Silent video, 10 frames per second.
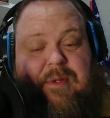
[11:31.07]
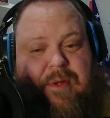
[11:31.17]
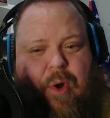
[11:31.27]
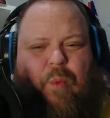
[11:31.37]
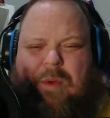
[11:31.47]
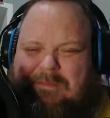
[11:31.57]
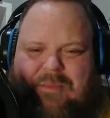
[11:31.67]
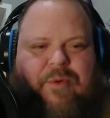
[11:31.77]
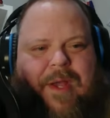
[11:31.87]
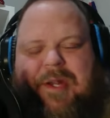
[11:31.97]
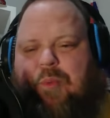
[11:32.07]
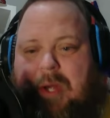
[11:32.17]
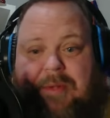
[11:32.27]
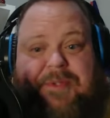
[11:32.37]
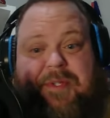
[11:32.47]
You know, granted,
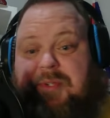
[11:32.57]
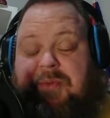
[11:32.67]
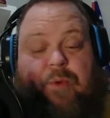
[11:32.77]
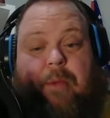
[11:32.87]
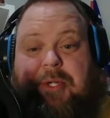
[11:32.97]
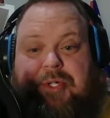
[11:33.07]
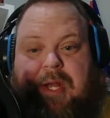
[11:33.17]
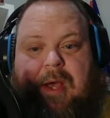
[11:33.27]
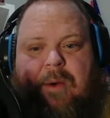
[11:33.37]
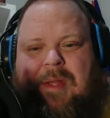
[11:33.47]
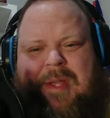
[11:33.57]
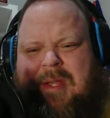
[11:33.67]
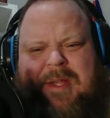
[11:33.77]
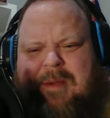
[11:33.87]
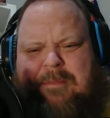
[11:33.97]
Wales is rubbish now,
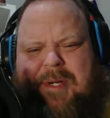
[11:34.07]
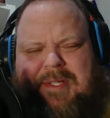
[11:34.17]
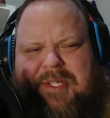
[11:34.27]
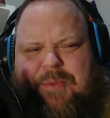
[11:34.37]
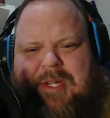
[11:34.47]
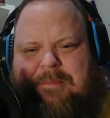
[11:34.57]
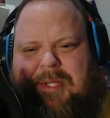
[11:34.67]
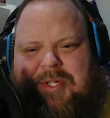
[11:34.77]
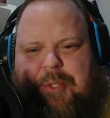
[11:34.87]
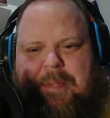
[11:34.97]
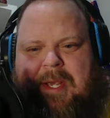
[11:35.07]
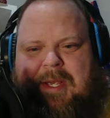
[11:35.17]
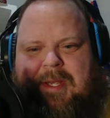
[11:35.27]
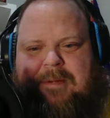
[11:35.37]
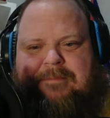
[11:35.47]
but at least we didn't play
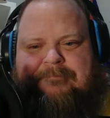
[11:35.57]
Japan.